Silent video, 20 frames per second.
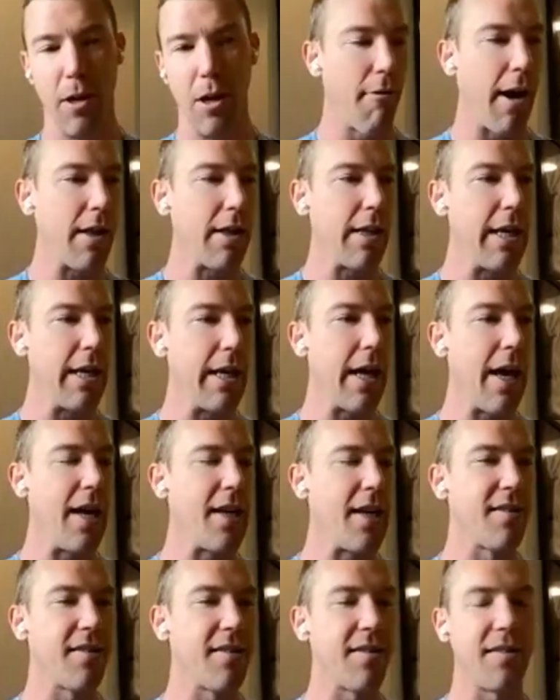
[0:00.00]
Theoretically,
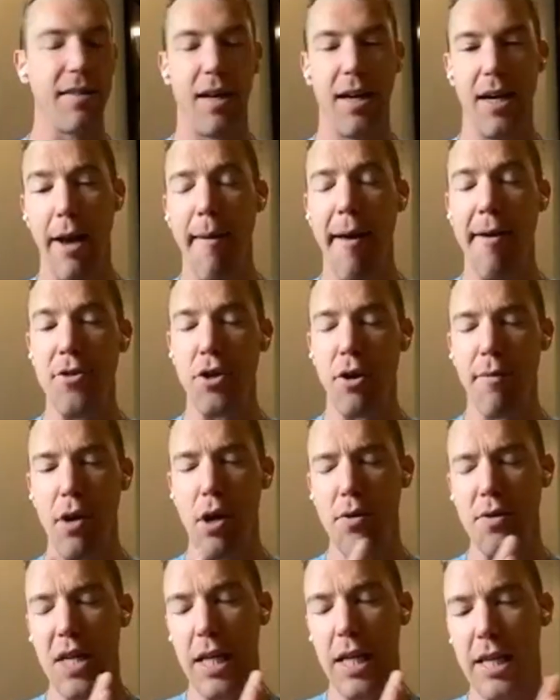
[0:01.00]
yes. But I'm not
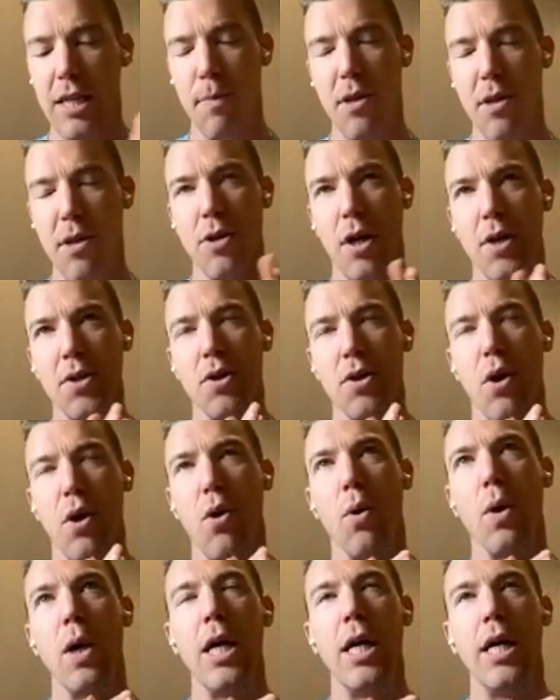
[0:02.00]
sure if you've seen this, but there's
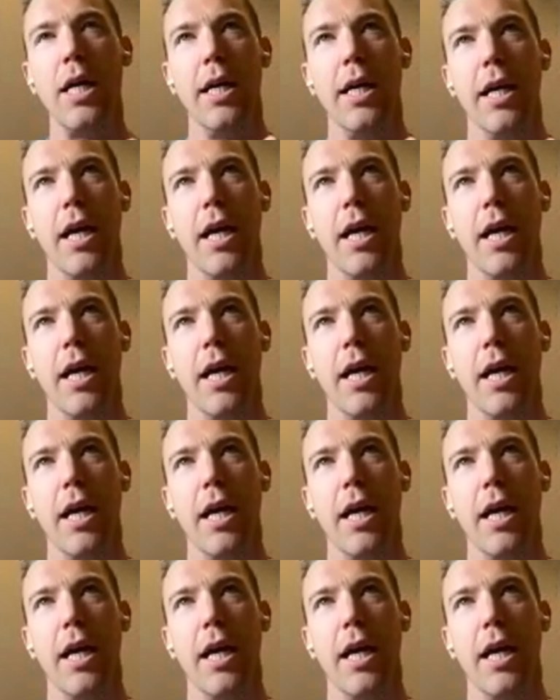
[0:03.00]
also,